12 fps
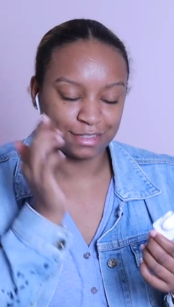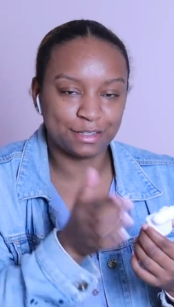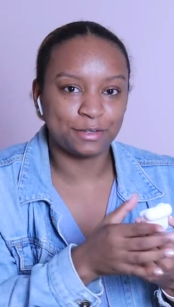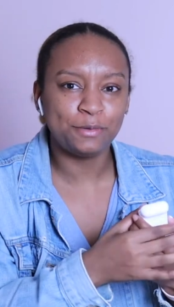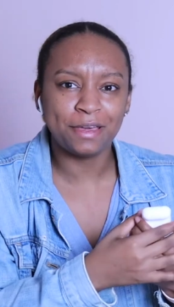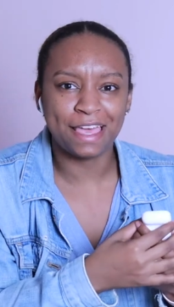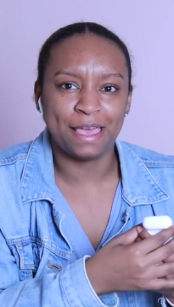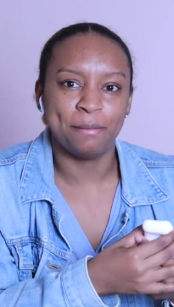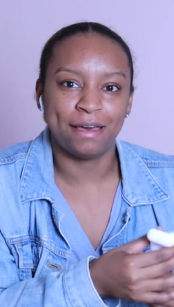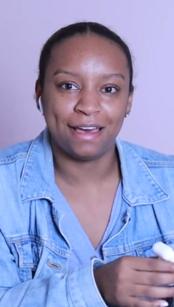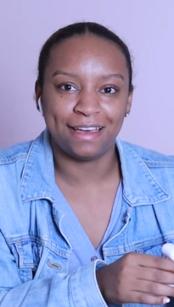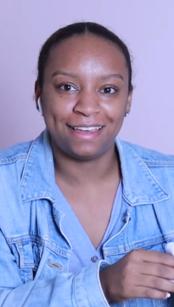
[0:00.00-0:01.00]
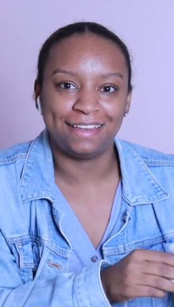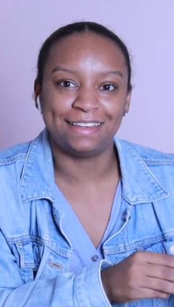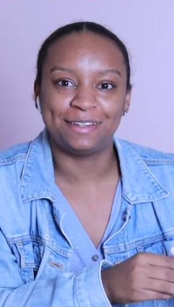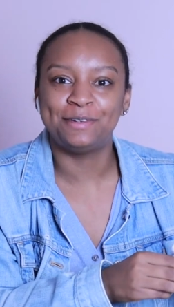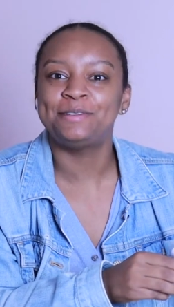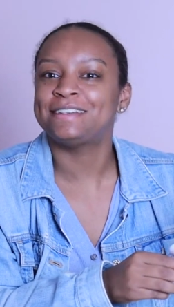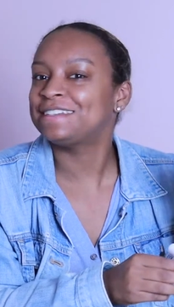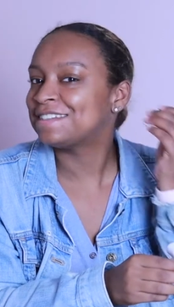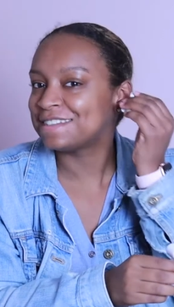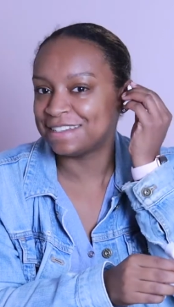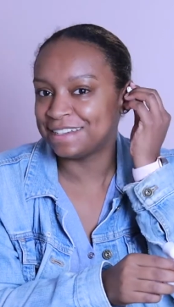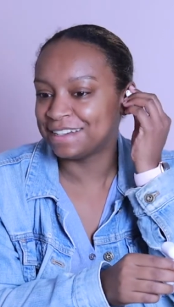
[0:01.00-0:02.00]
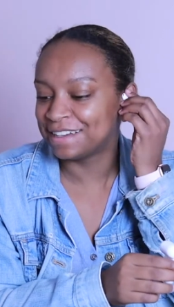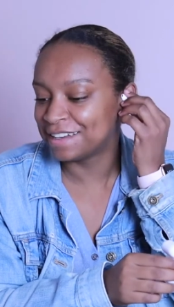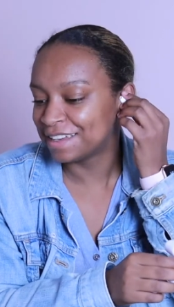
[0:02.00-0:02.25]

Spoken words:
Who am I? Who is she?